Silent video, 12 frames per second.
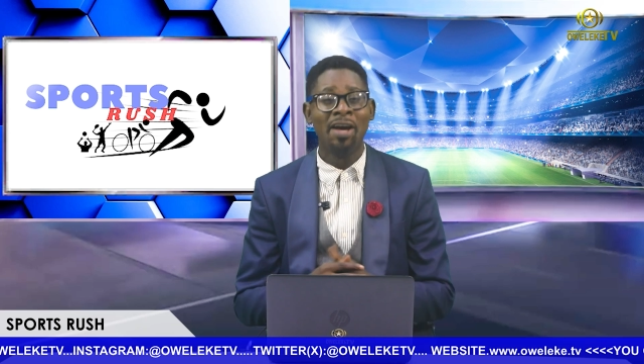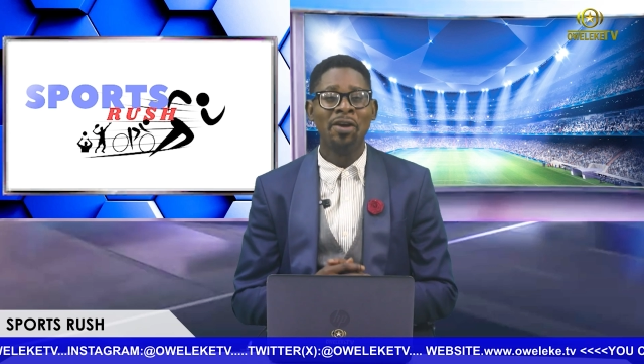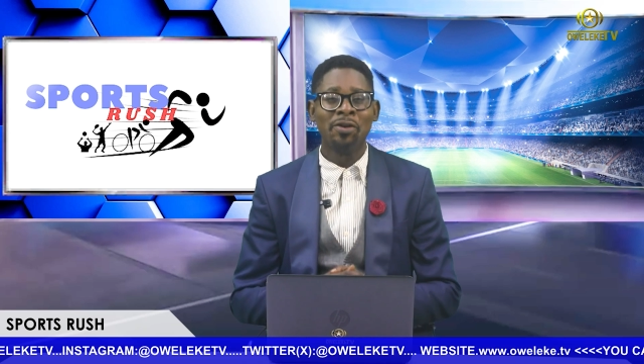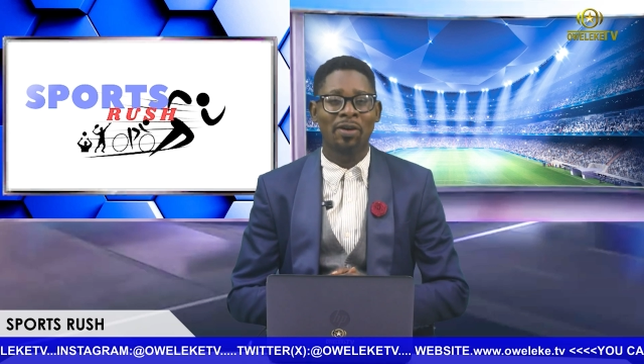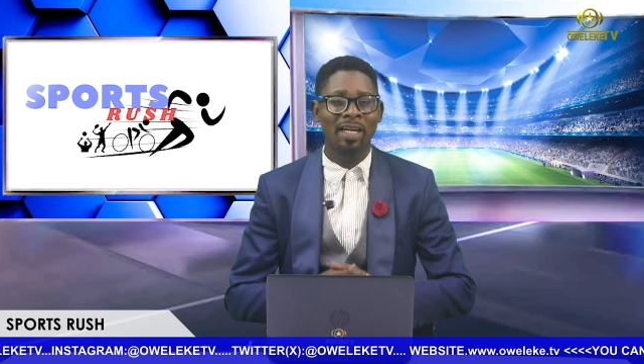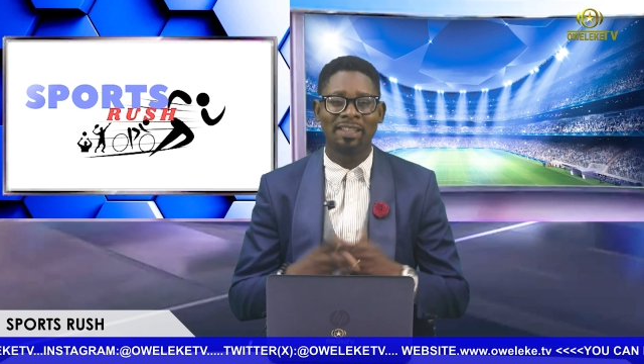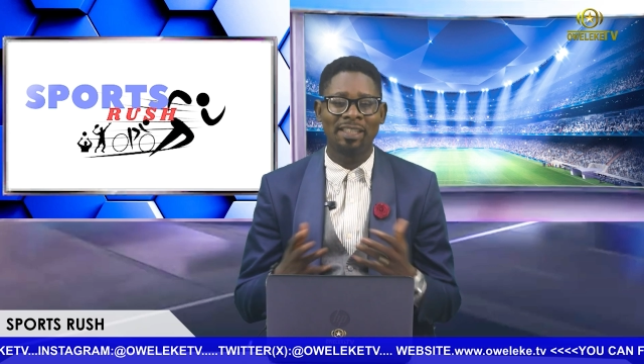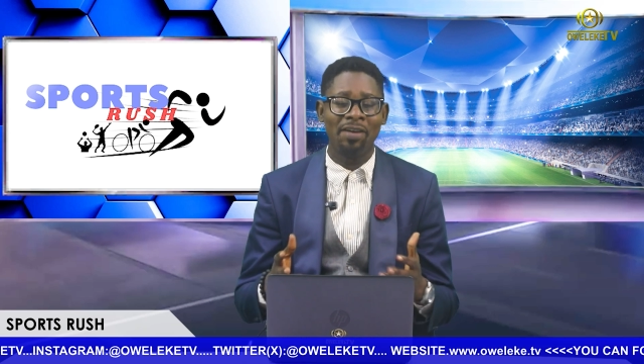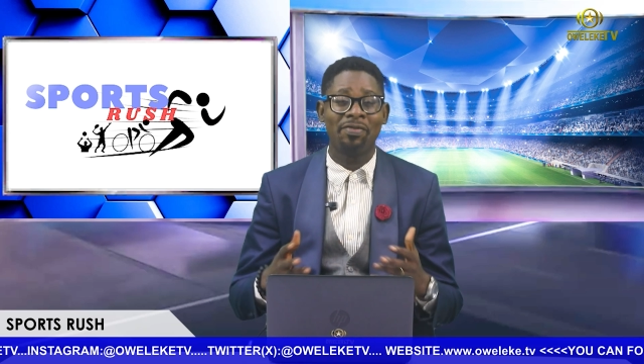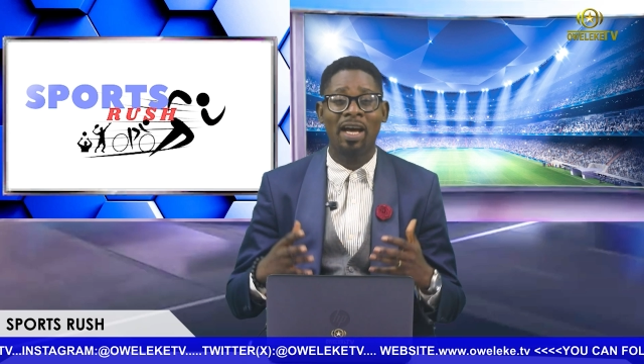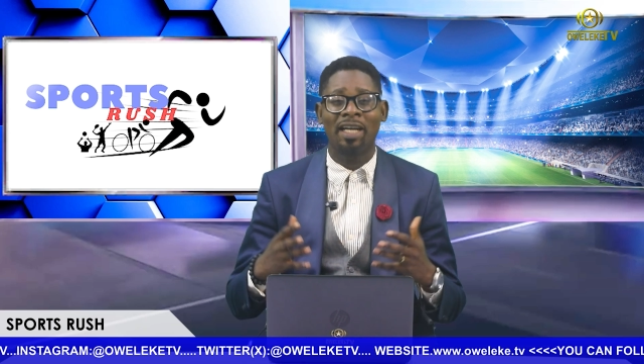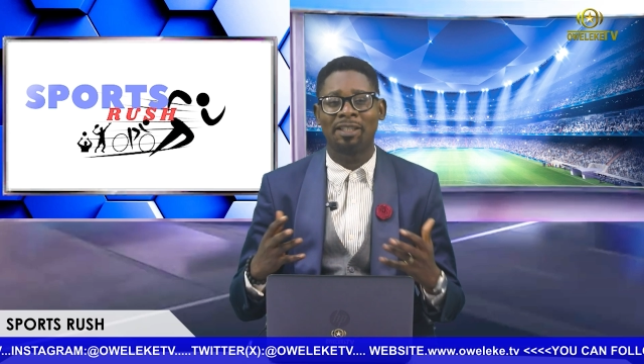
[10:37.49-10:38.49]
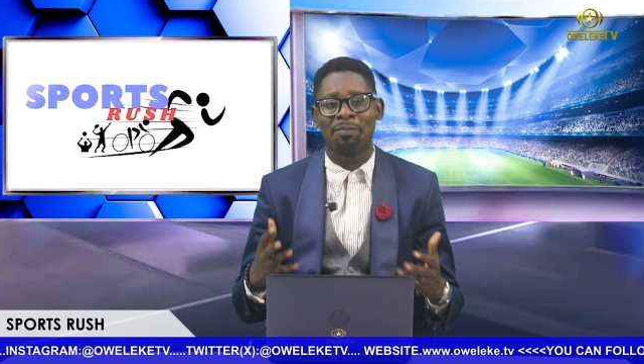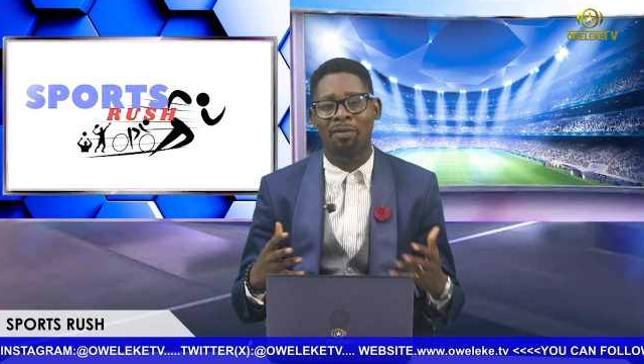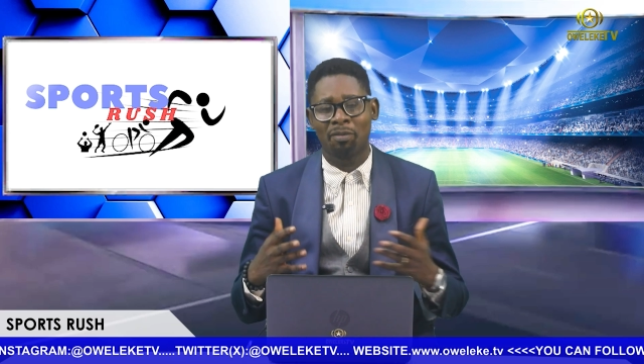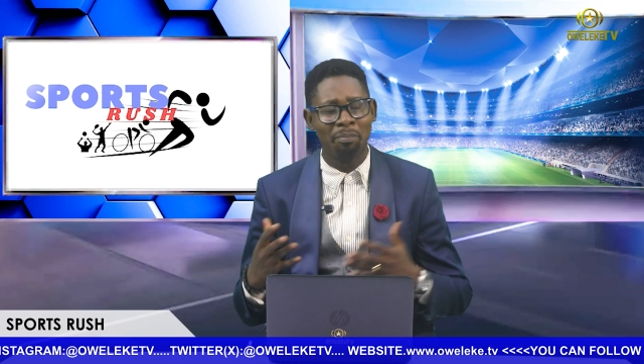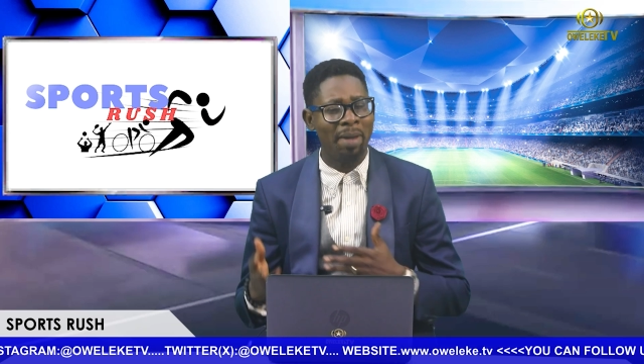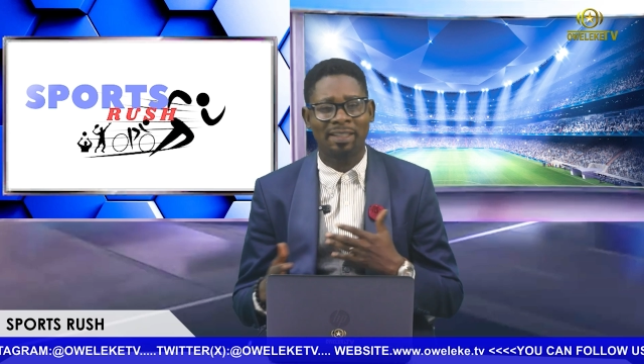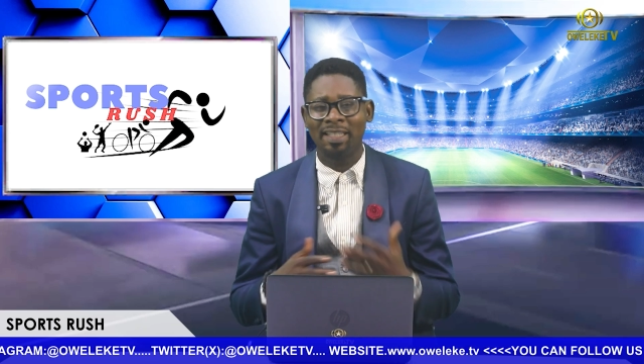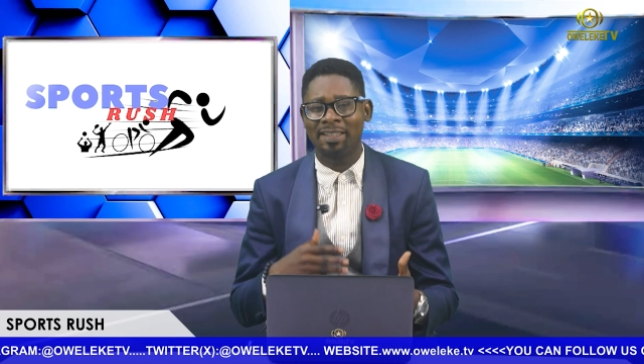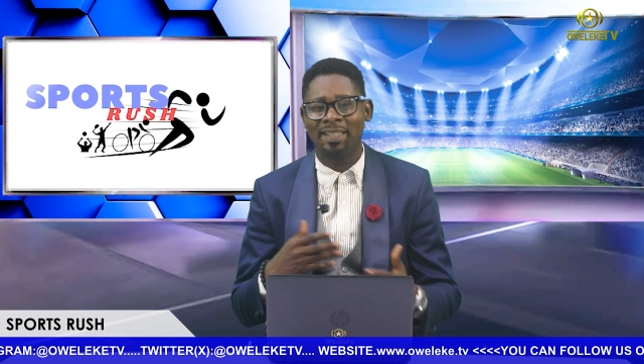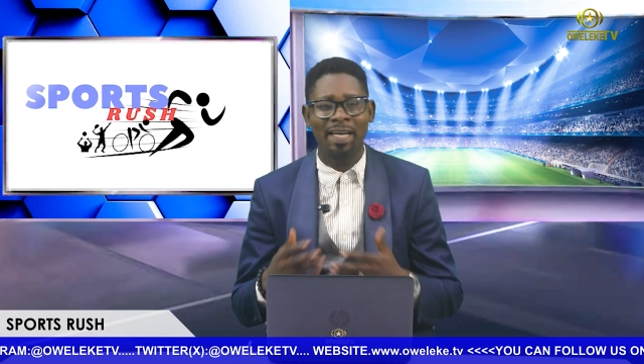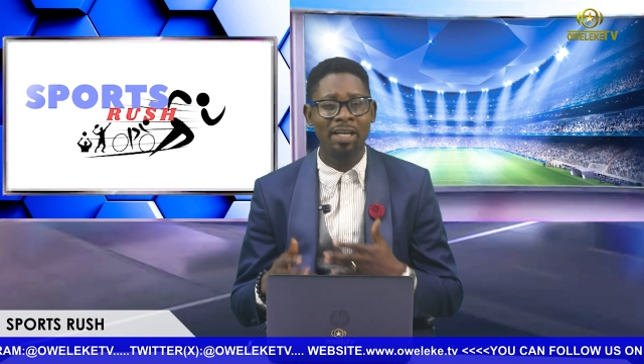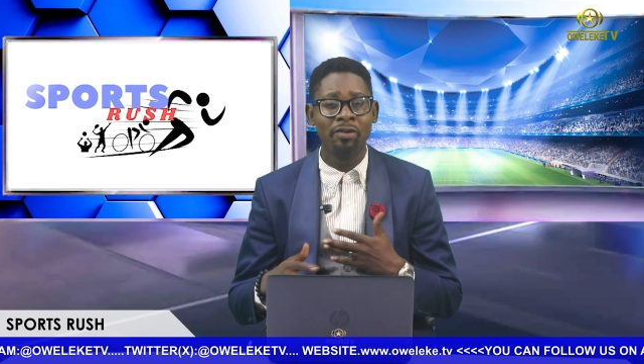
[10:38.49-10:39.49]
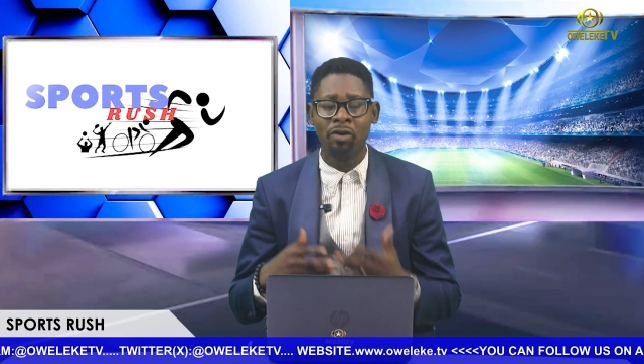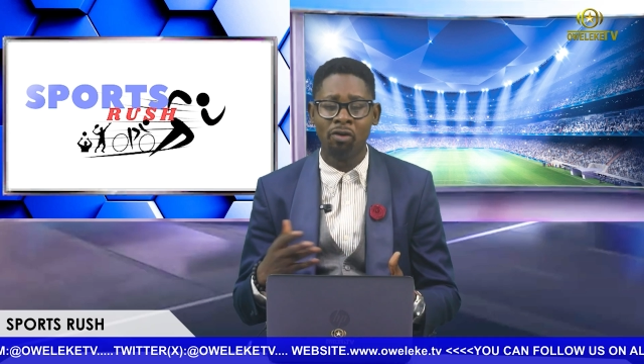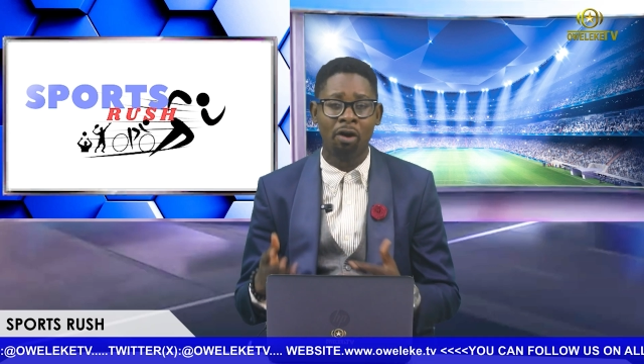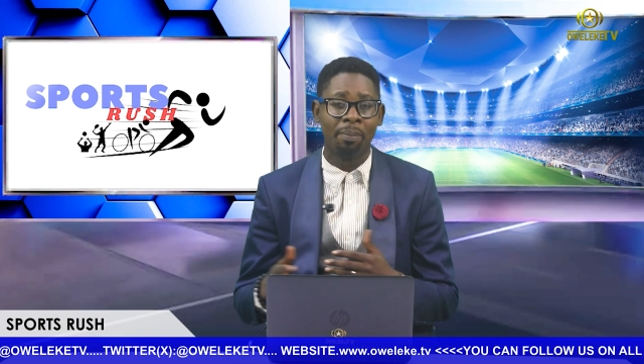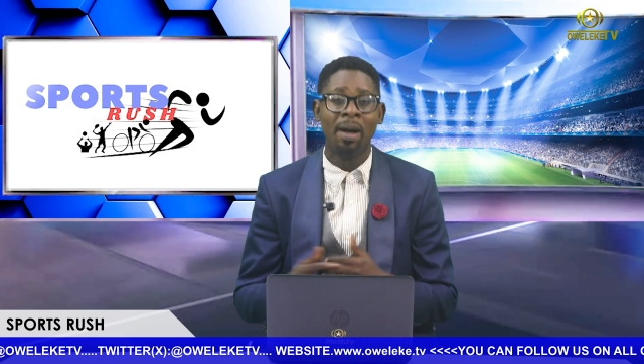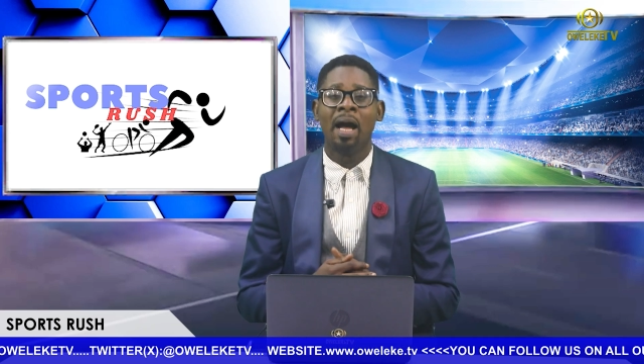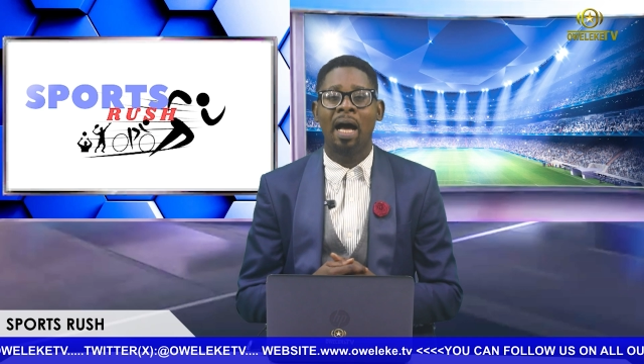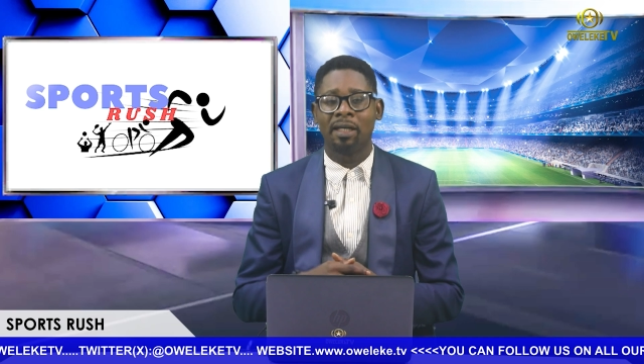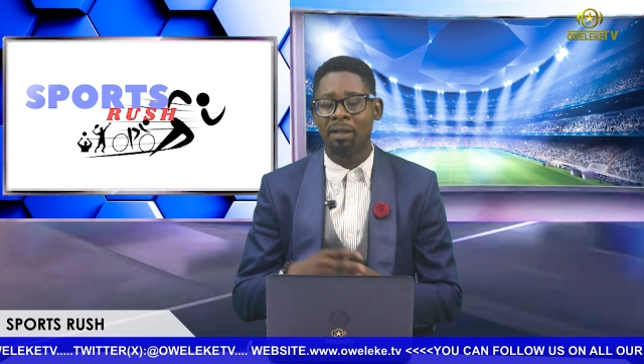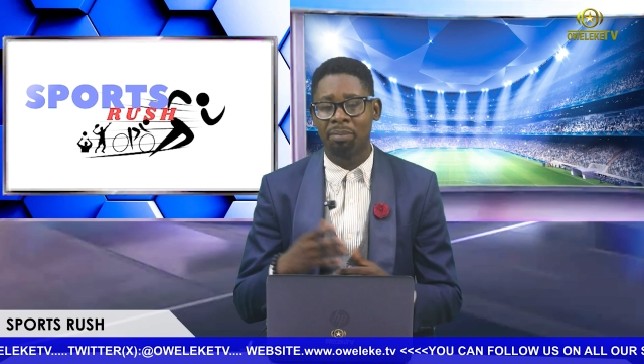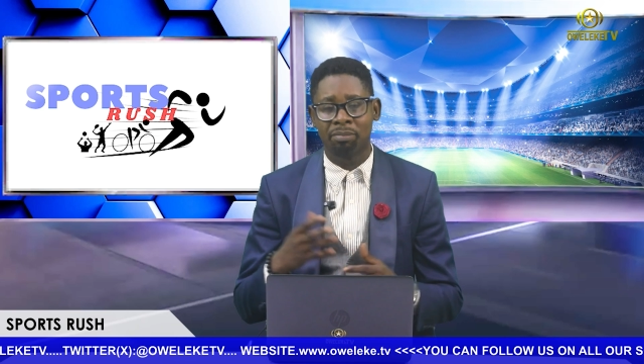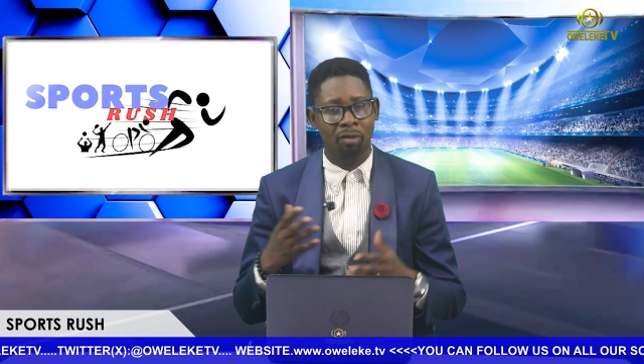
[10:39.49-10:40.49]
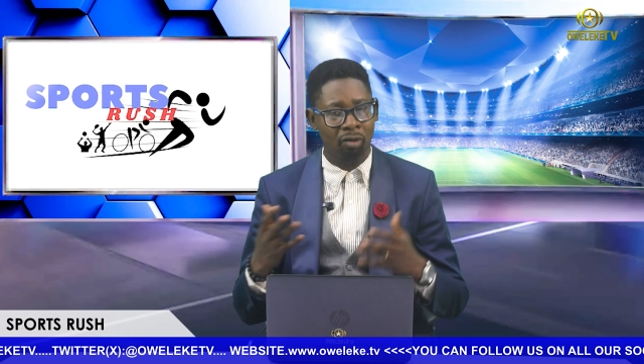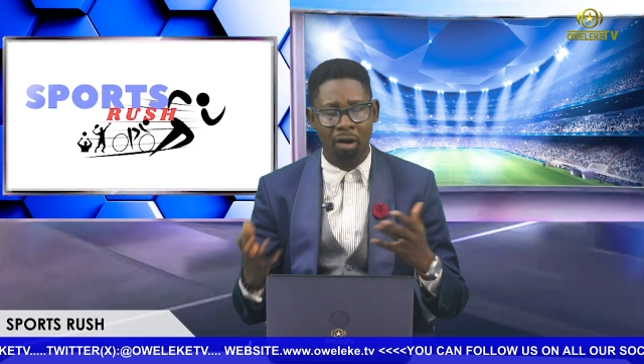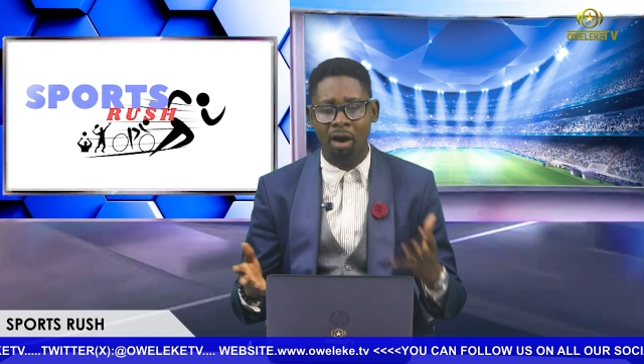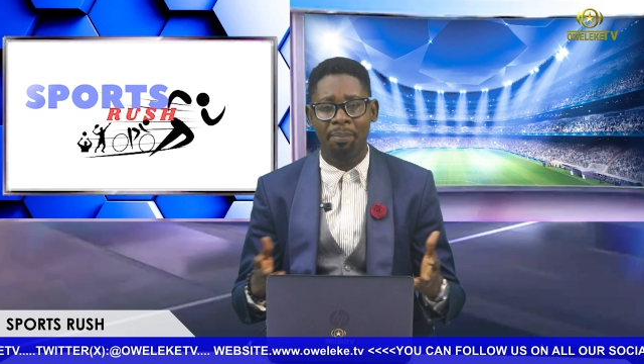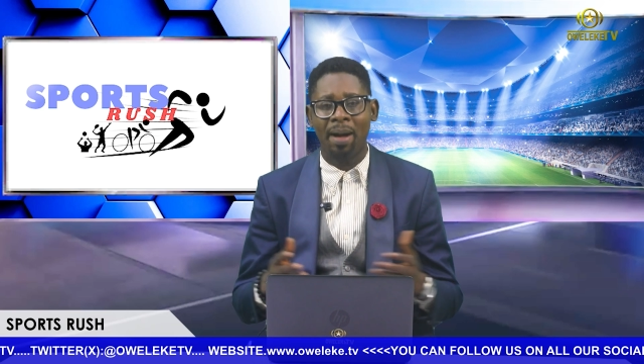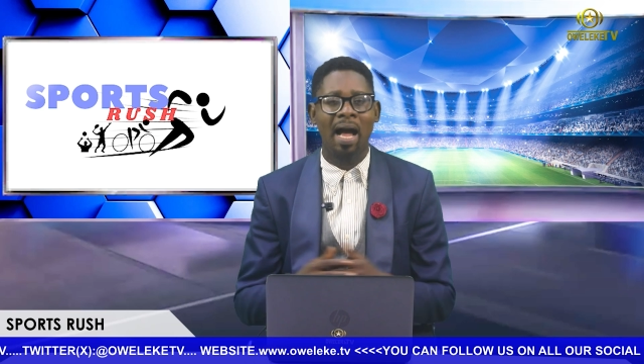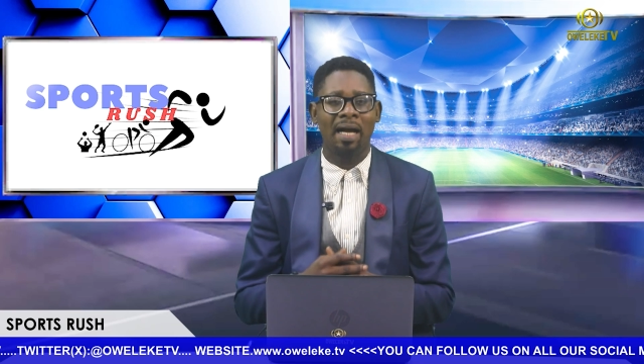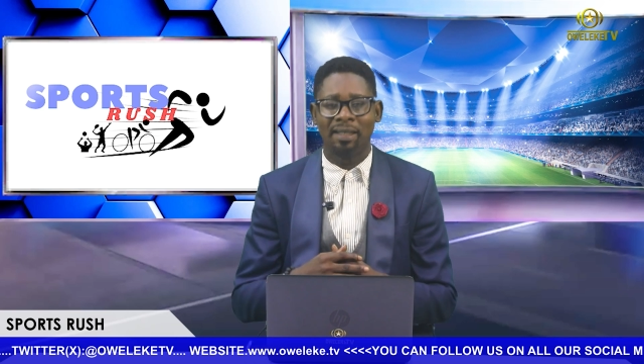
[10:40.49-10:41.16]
you can see that matches in Europe, the club